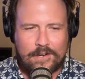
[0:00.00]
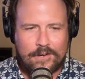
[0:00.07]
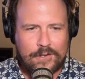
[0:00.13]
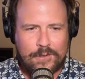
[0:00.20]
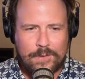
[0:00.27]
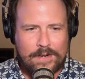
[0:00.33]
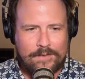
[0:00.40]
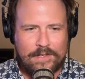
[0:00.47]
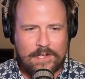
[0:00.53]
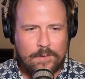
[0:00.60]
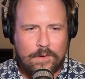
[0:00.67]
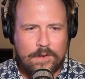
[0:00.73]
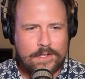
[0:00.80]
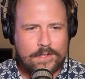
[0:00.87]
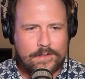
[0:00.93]
do whatever they
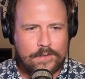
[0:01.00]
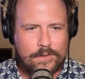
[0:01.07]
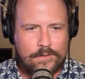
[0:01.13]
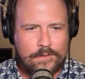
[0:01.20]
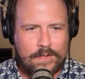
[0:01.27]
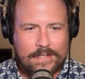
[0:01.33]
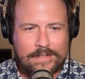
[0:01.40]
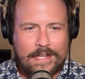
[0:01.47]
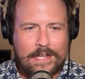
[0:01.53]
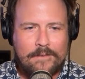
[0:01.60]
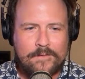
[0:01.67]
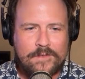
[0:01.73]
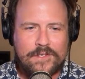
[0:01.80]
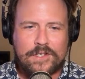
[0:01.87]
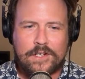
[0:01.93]
wanted to. Like,
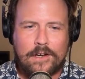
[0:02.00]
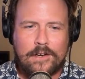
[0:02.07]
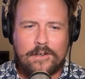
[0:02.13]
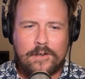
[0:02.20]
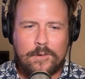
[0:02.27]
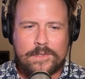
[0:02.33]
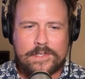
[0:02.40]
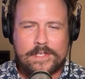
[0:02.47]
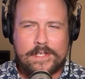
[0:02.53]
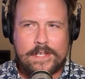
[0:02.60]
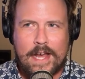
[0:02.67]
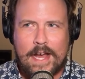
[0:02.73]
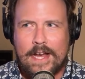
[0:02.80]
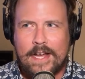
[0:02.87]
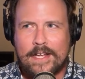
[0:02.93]
Chicago was
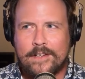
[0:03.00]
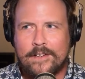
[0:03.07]
not,